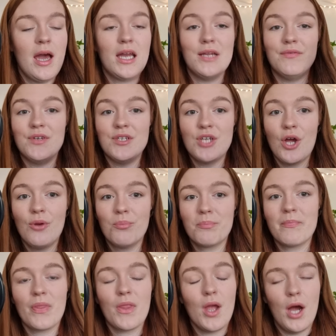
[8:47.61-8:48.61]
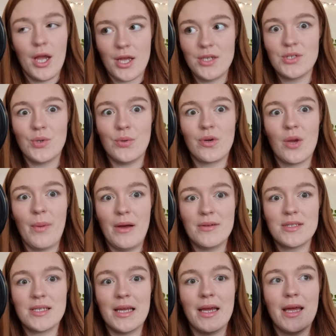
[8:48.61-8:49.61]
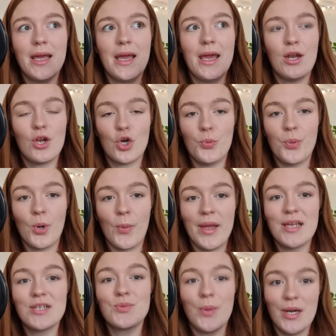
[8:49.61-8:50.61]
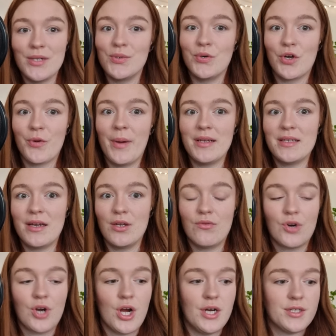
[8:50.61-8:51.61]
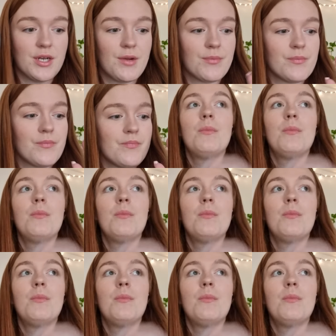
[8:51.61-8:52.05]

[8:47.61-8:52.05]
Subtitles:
And if you don't, I can talk about it in a couple of weeks when I talk about Daniel Ricciardo.